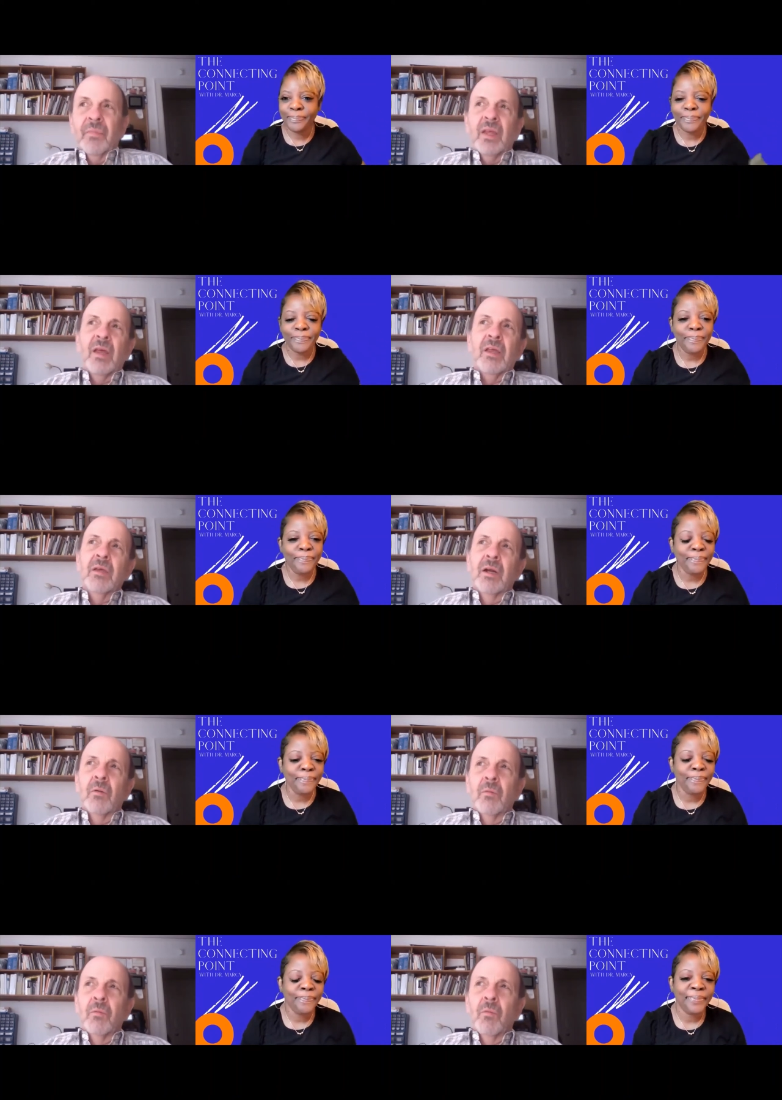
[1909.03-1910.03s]
Speaker 1: you
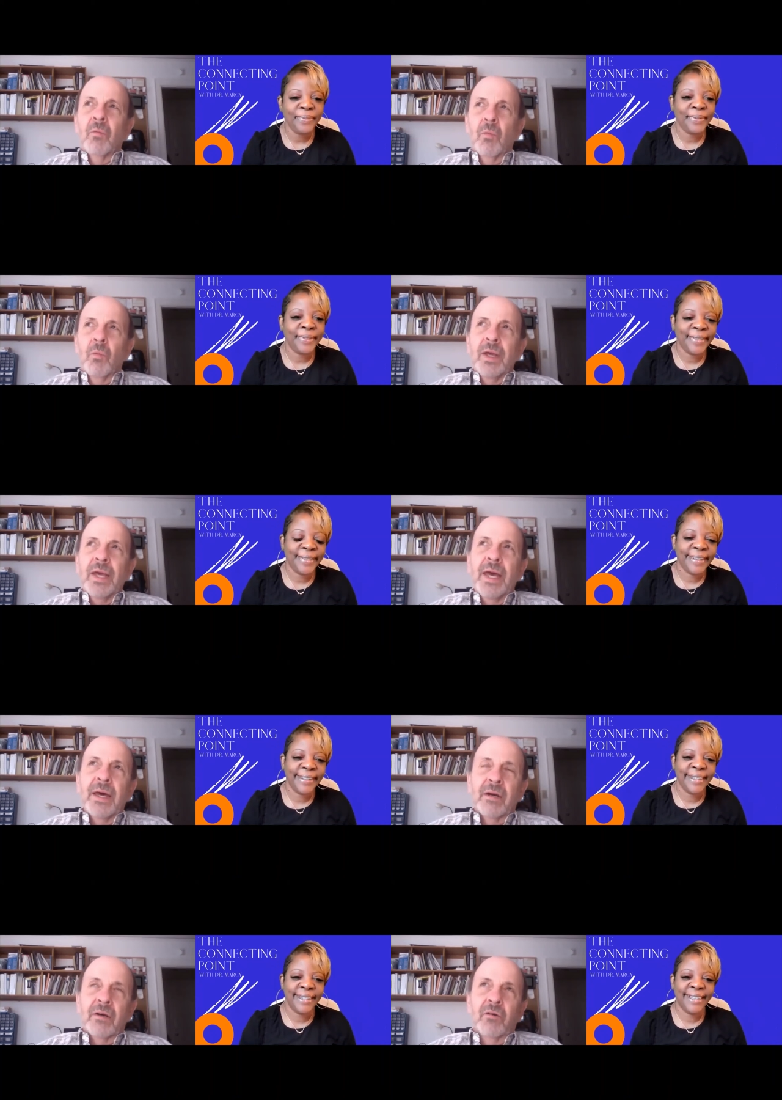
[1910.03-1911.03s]
know, we had a
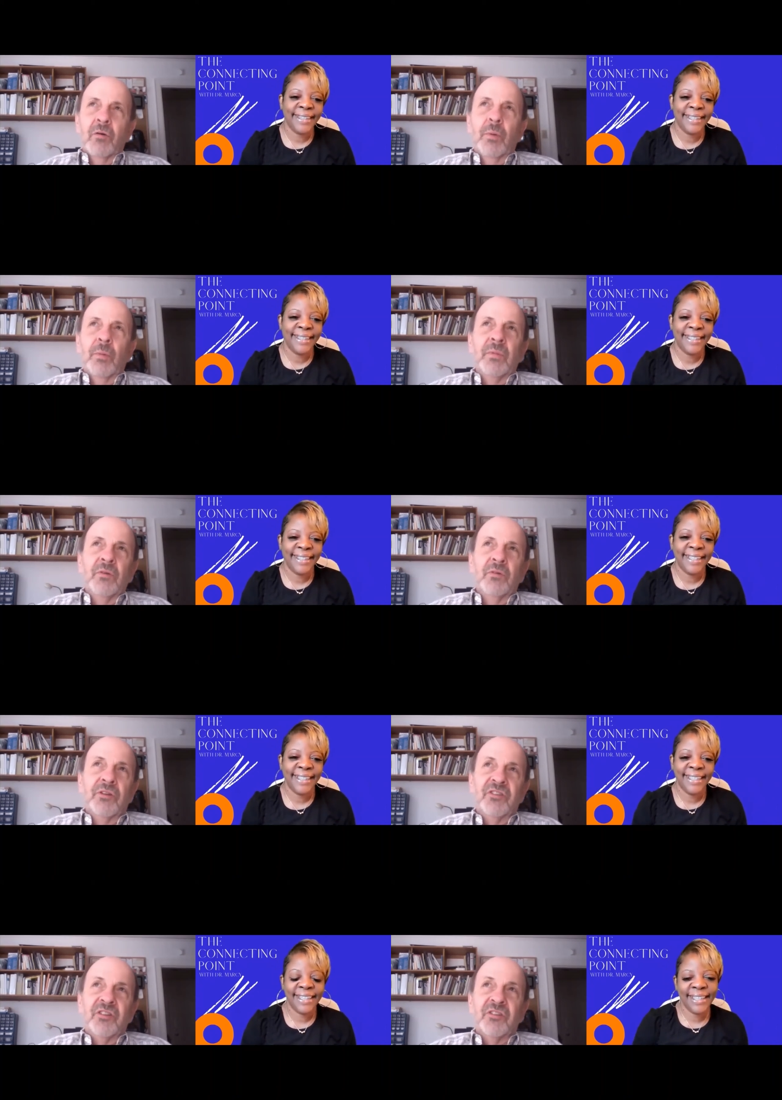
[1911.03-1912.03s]
group of
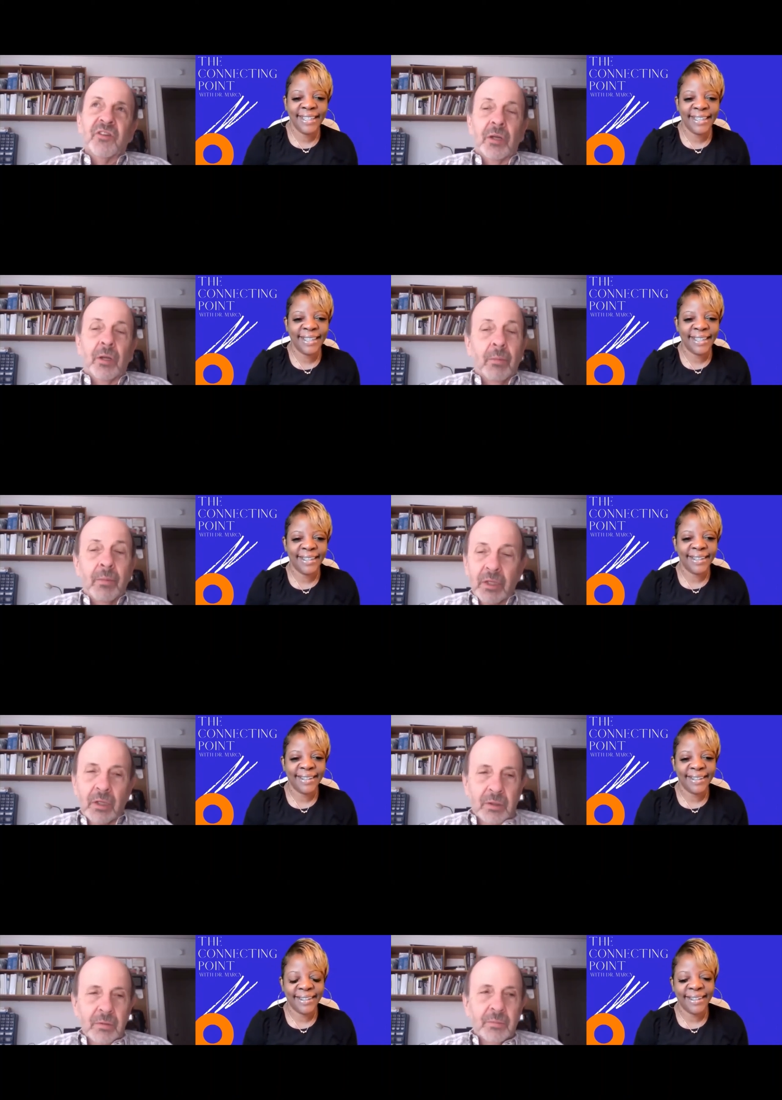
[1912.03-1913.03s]
musicians then. I mean, you
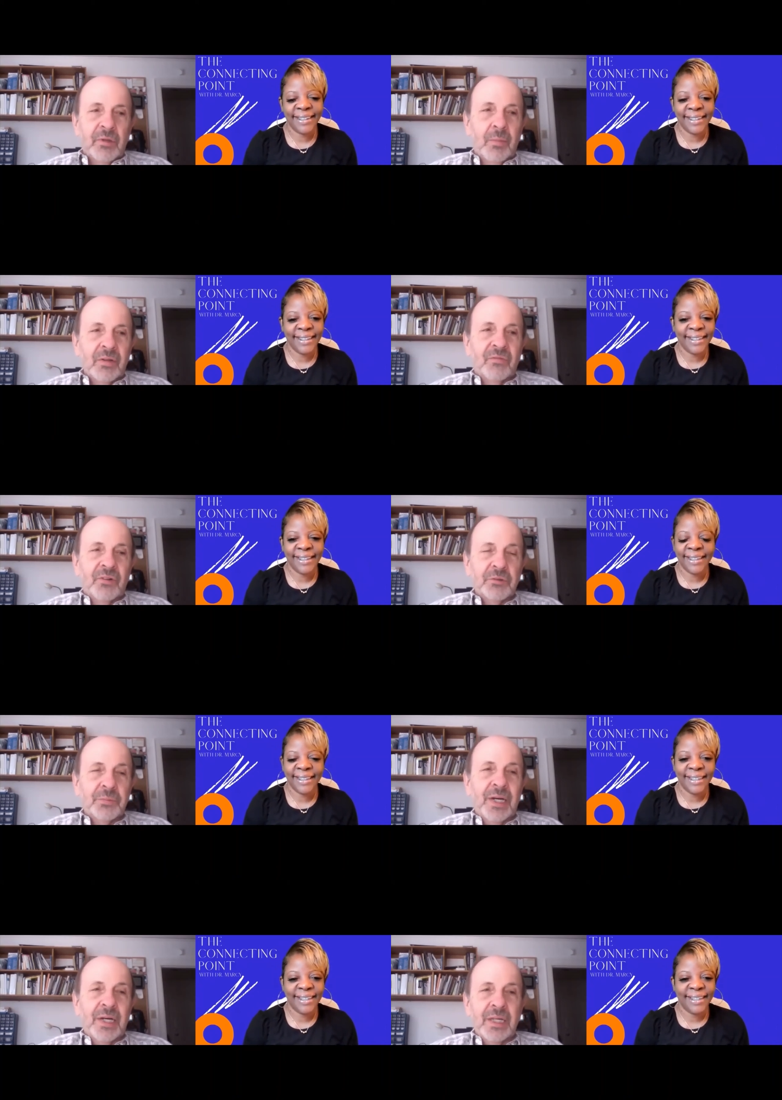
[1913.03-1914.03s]
know, I'm talking about folks
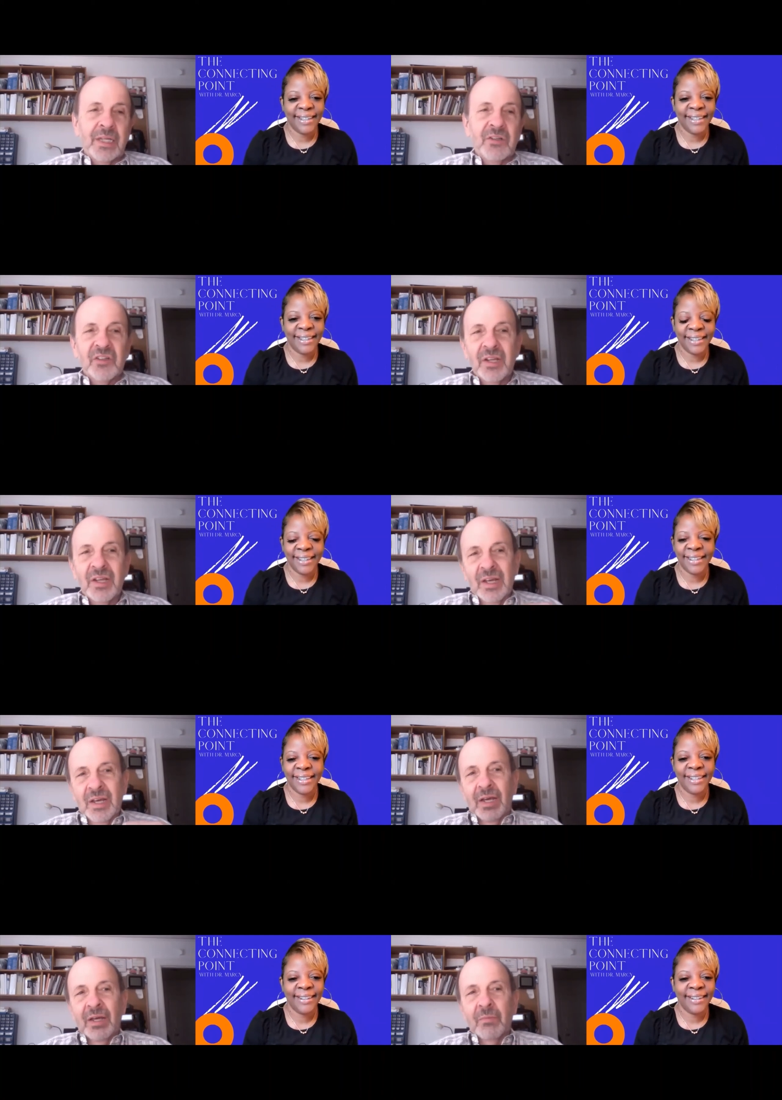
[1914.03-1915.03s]
my age and,
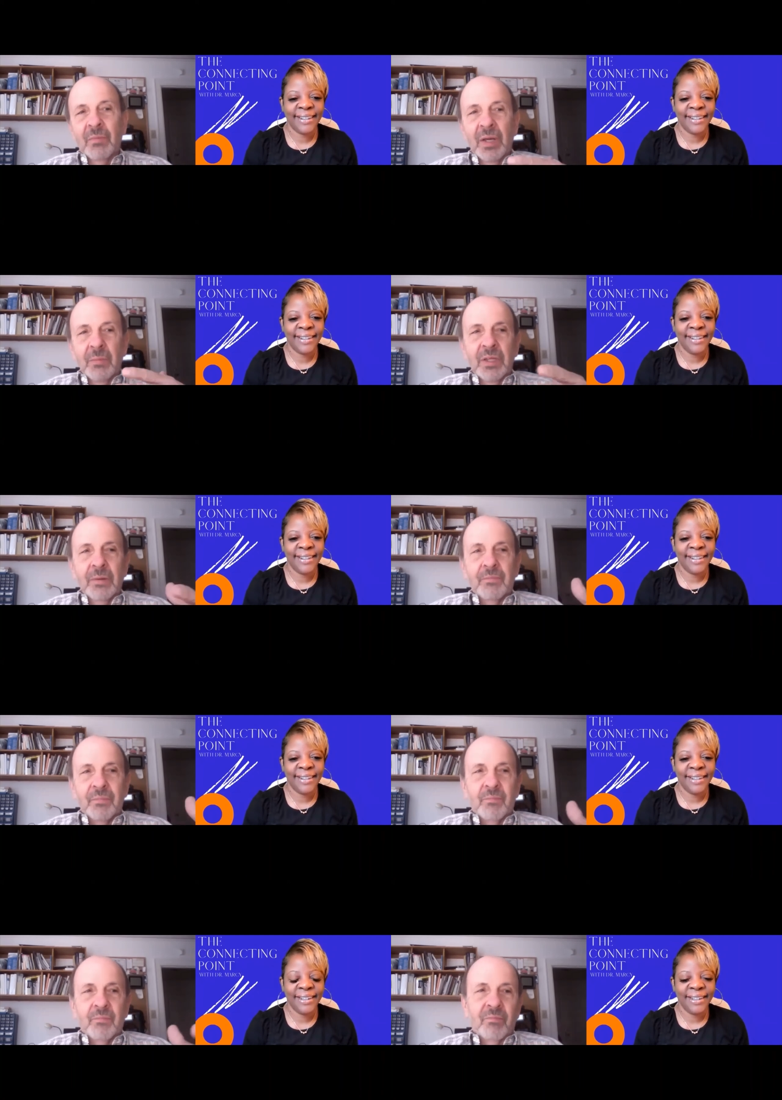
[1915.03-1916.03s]
and maybe
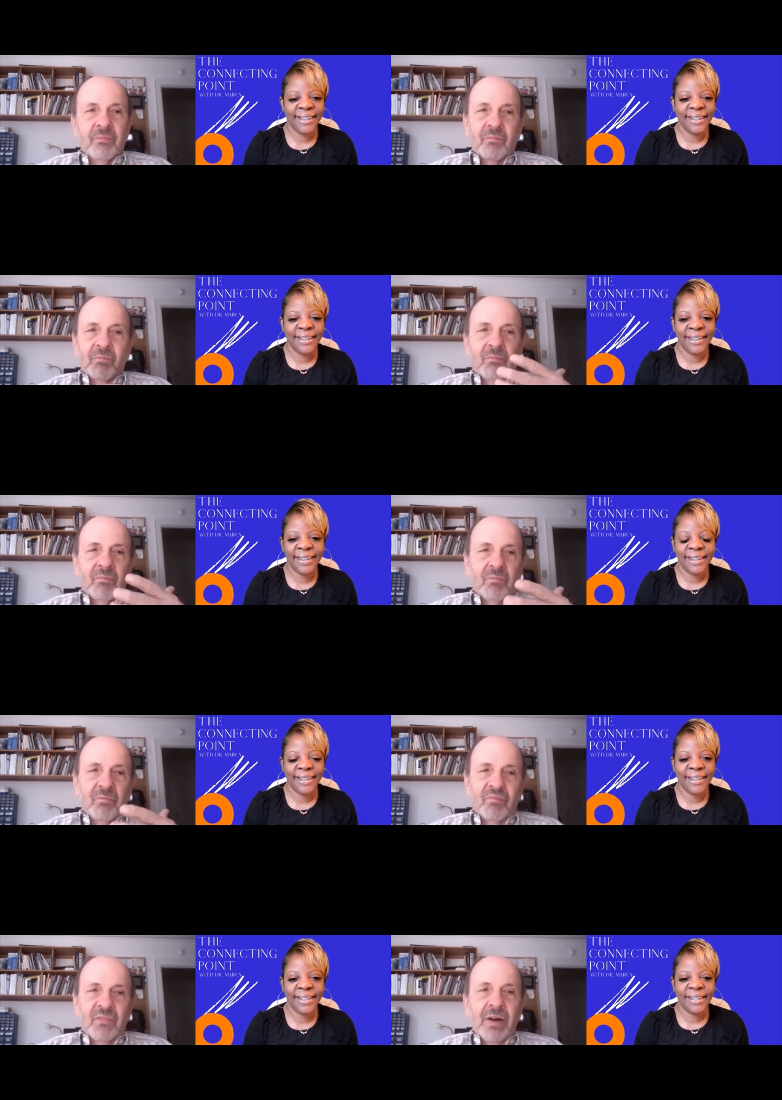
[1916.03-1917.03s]

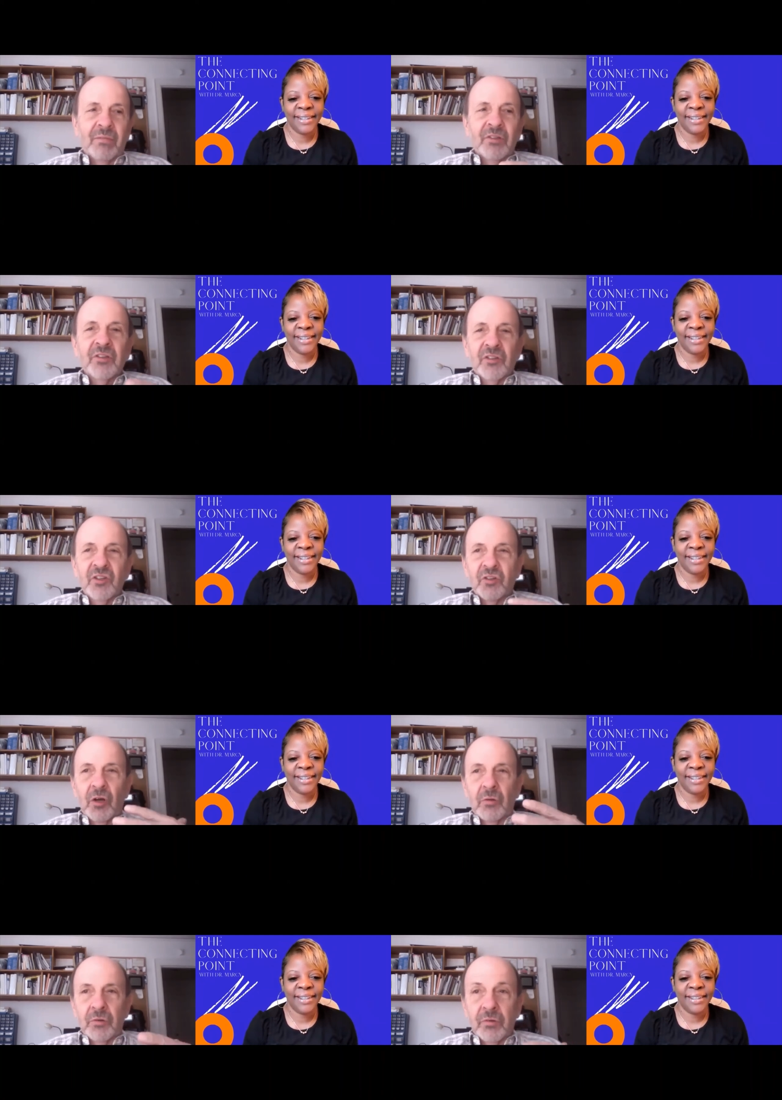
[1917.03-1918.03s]
five and six years
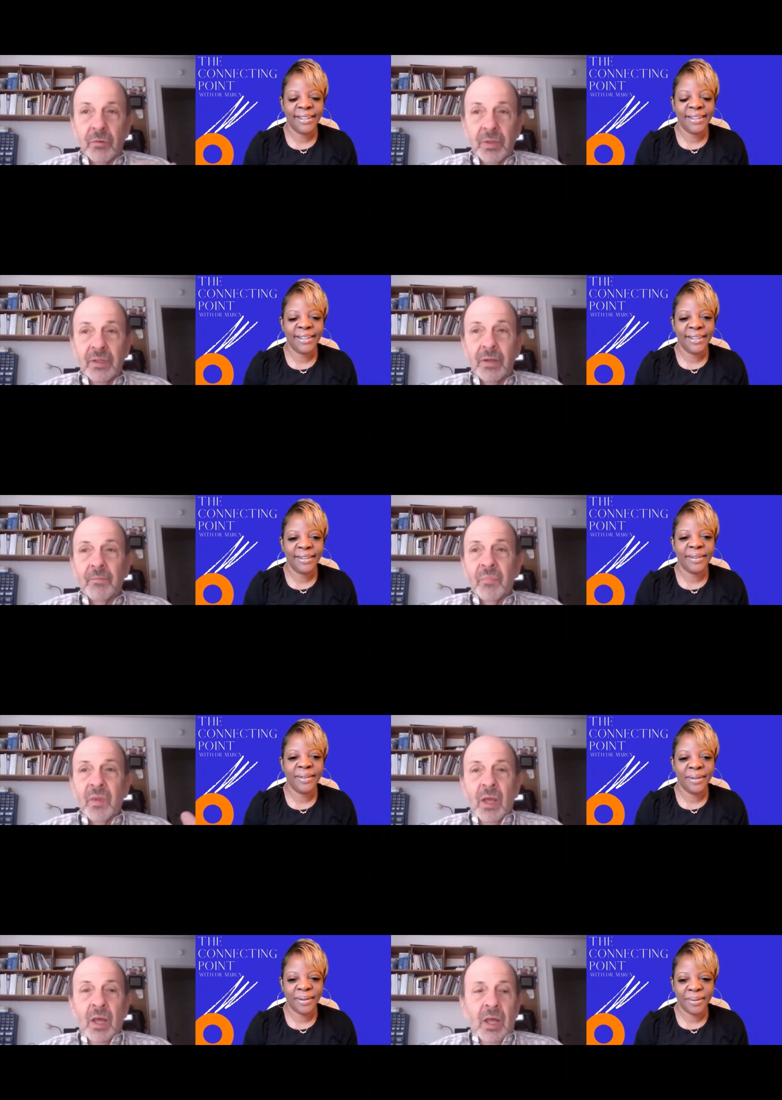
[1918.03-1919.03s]
older than me that,
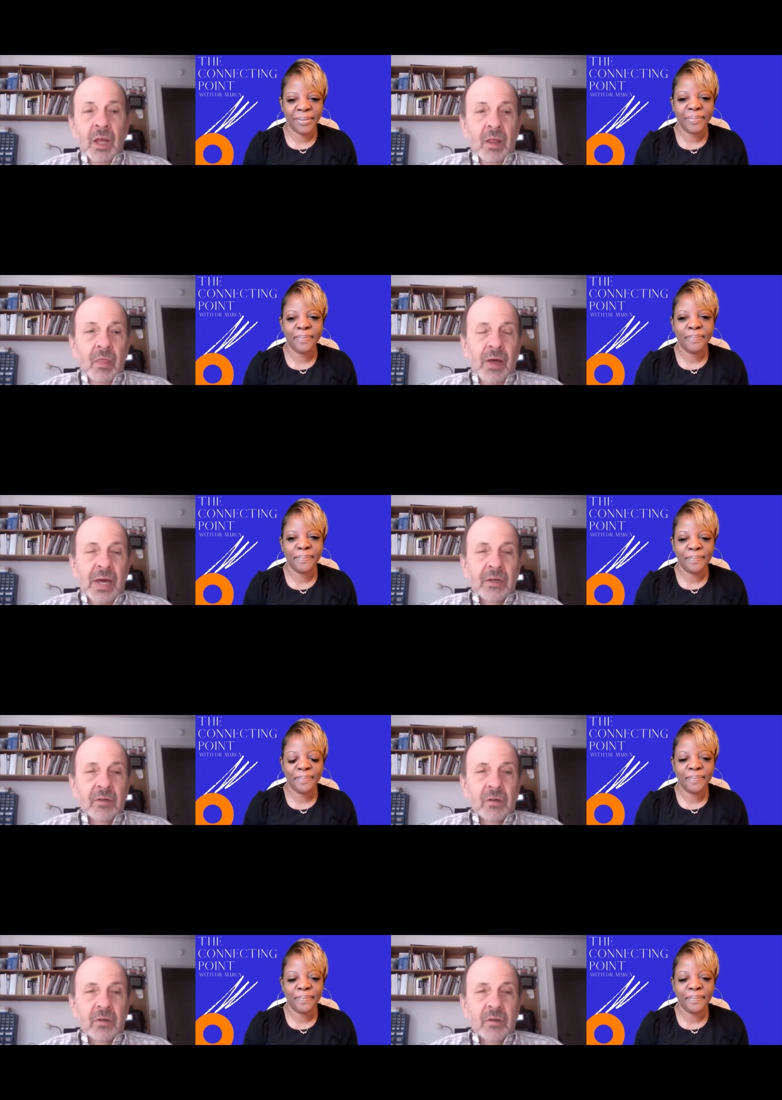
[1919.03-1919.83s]
that,